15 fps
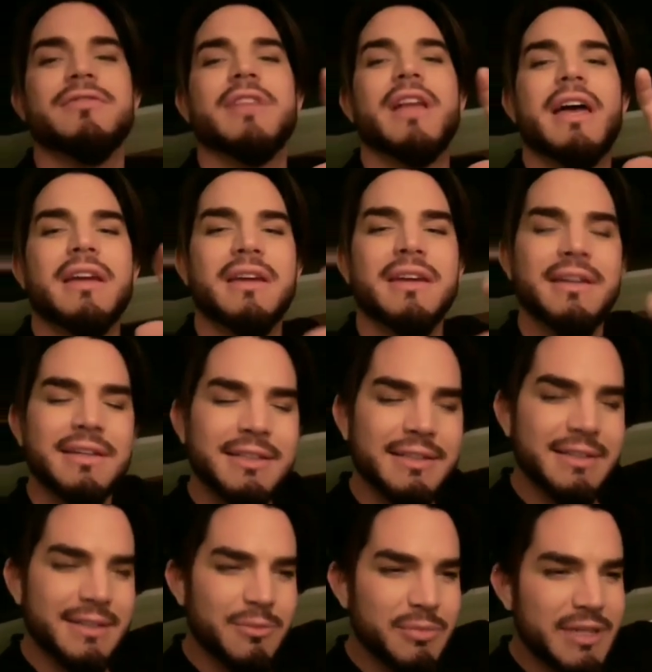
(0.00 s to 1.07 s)
of like
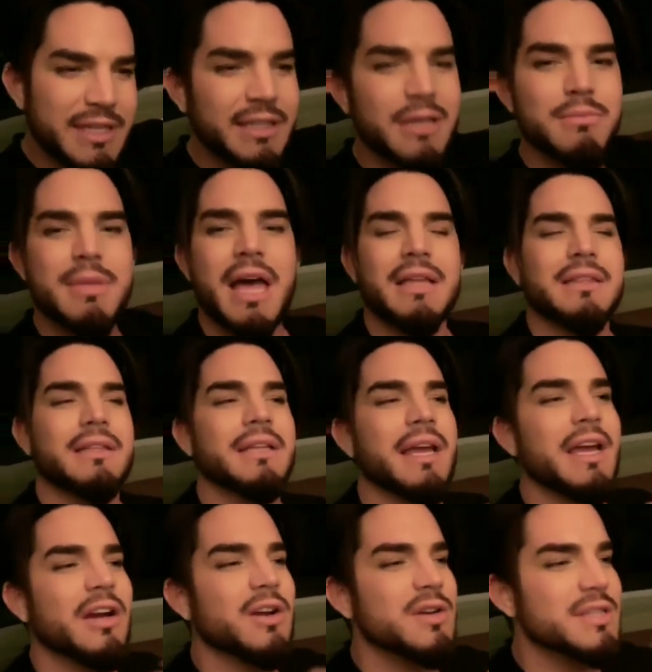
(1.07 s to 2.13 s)
peeling back the
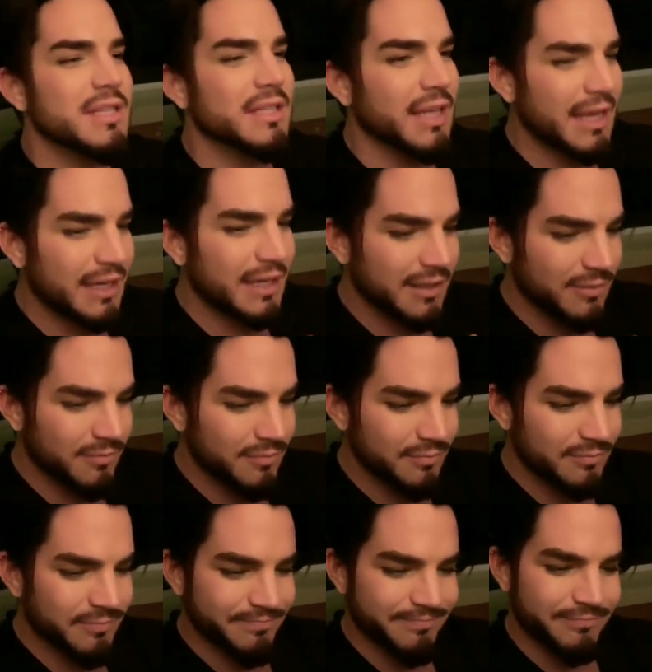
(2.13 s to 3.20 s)
layers and like
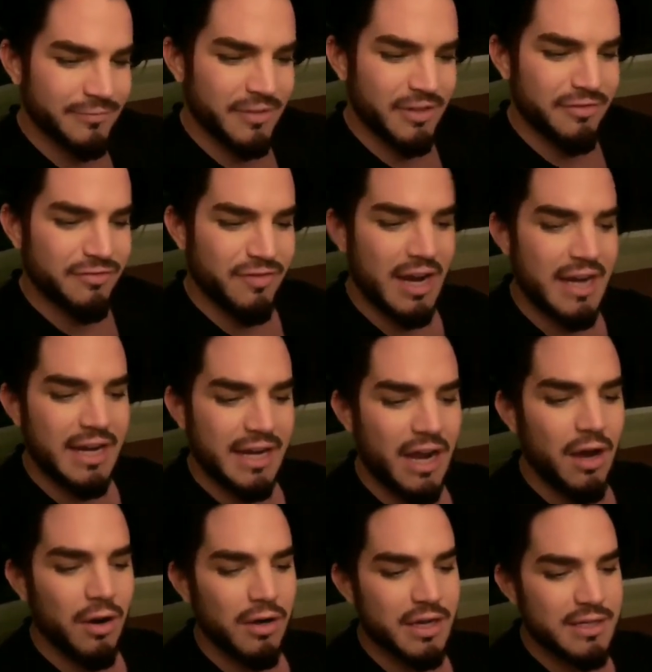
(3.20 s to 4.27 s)
finding
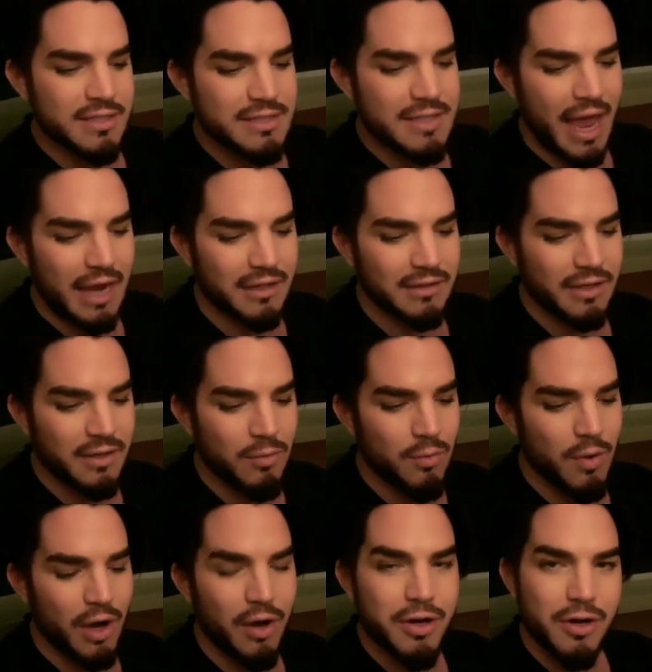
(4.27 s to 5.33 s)
out exactly
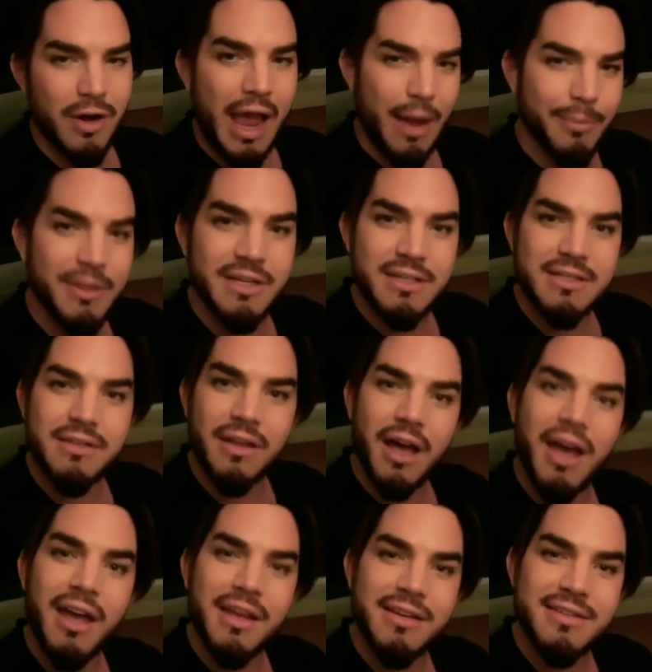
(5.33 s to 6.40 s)
where your happiness
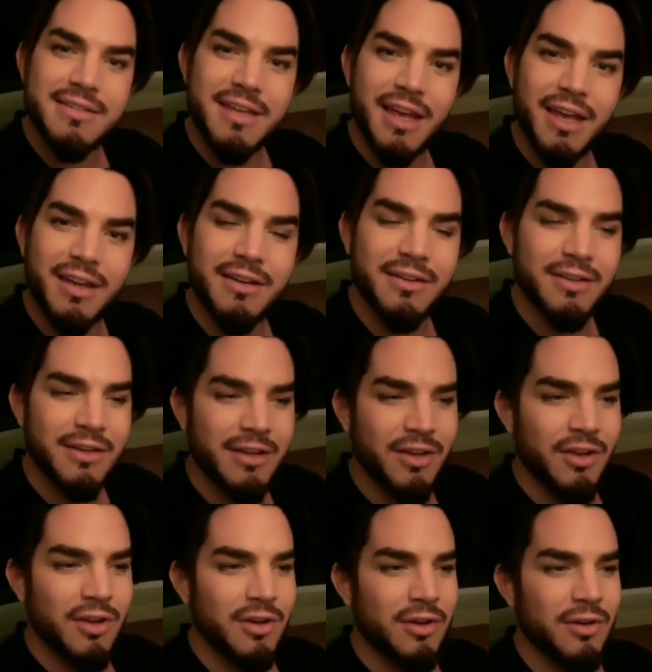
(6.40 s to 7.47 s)
lies and
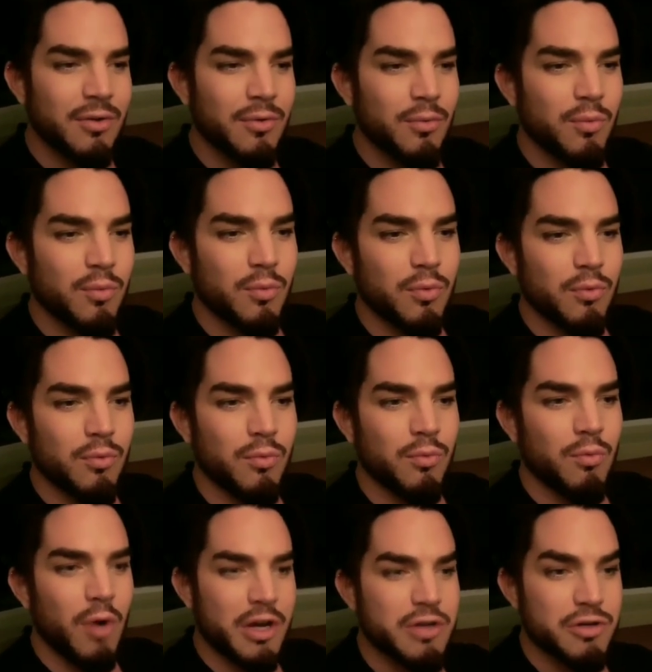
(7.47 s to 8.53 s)

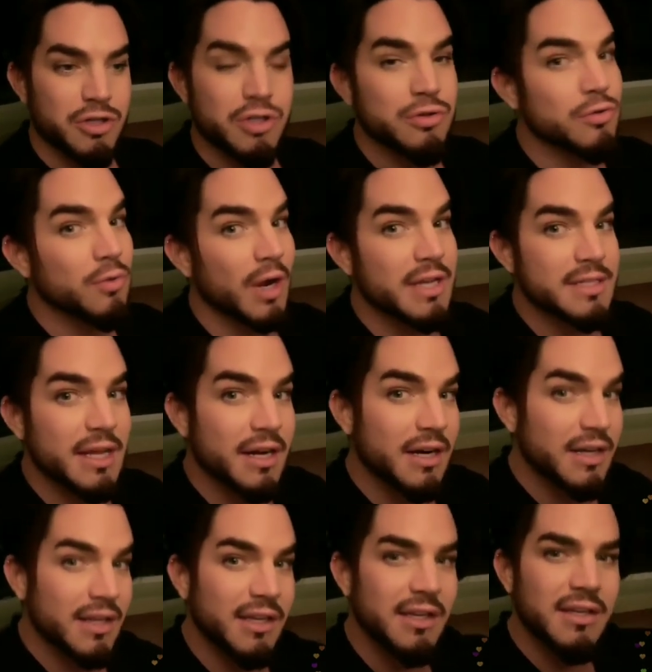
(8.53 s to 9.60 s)
what your true
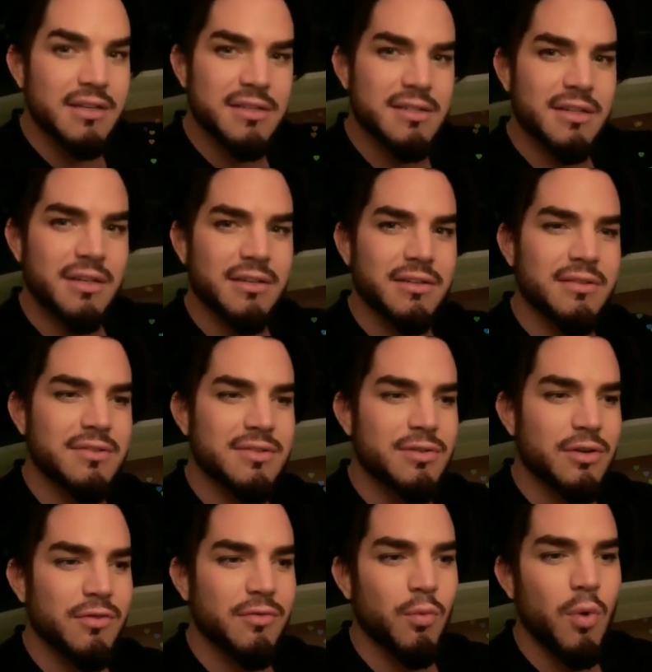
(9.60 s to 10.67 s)
identity is and
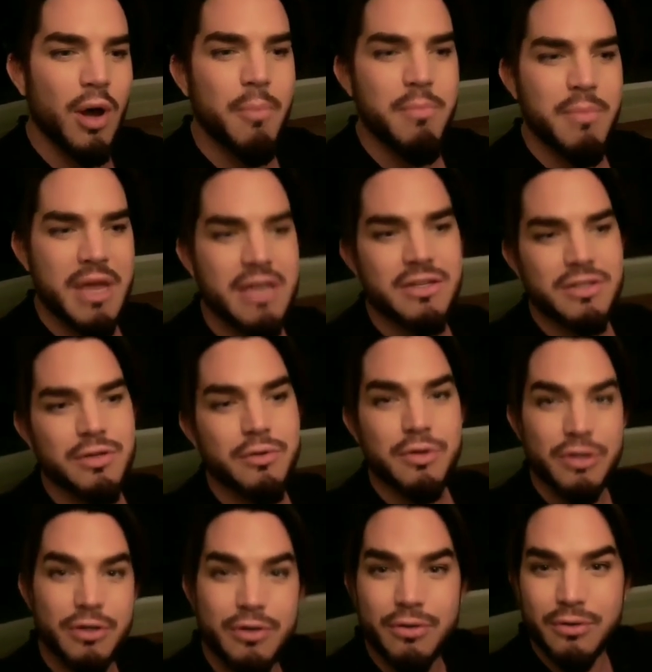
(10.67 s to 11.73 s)
sort of what makes you
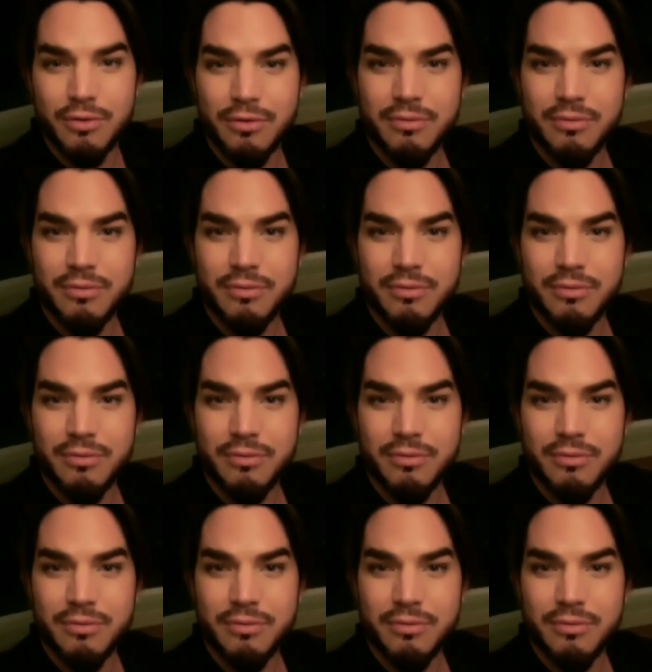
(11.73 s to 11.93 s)
you